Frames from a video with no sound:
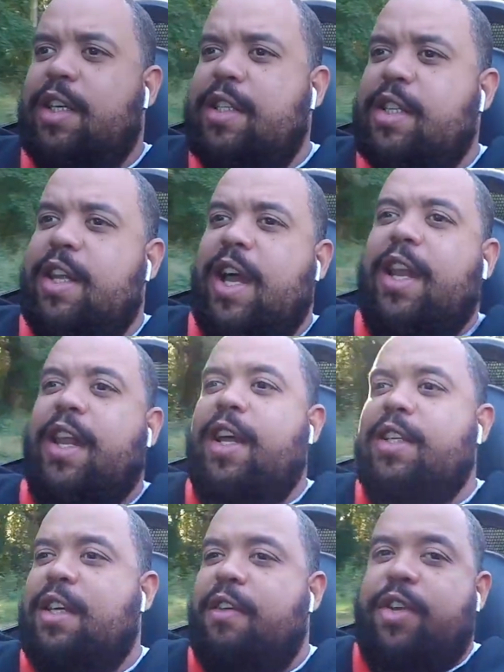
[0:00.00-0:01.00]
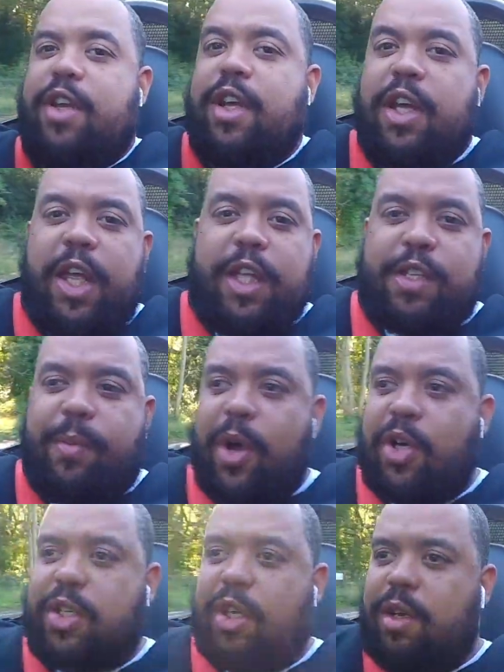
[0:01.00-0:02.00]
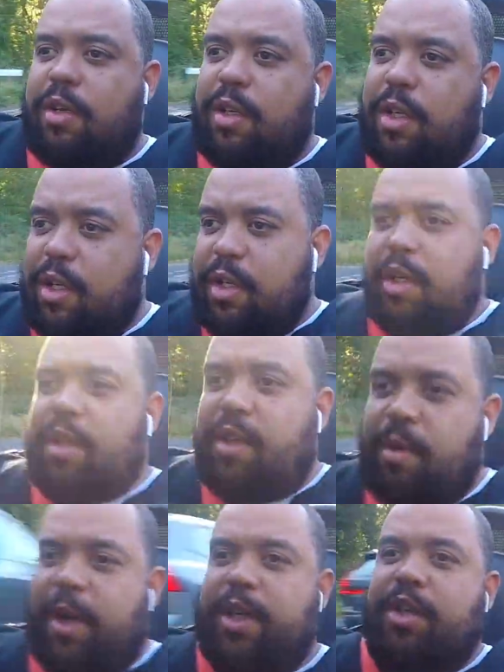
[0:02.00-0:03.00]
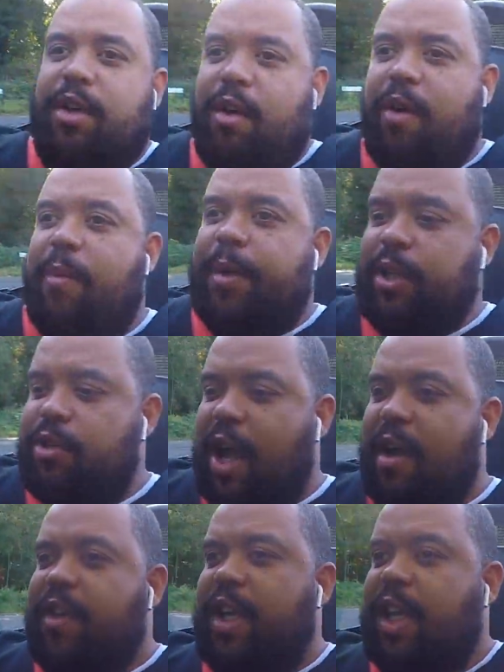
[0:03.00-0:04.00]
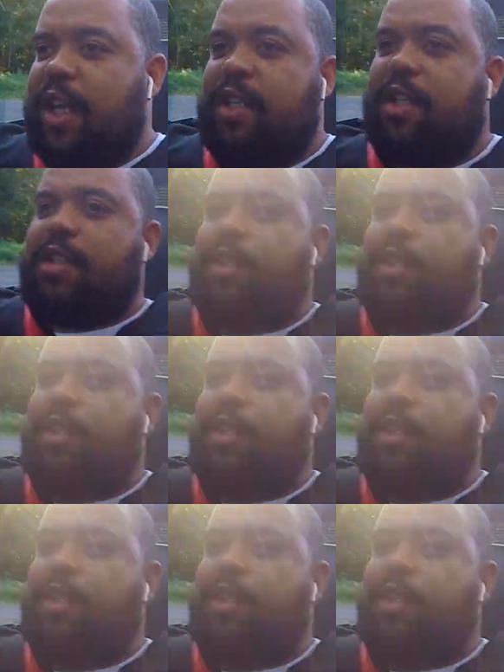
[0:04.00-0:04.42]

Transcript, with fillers: Is a 997? Is a Boxster the way to go? I mean, driving this,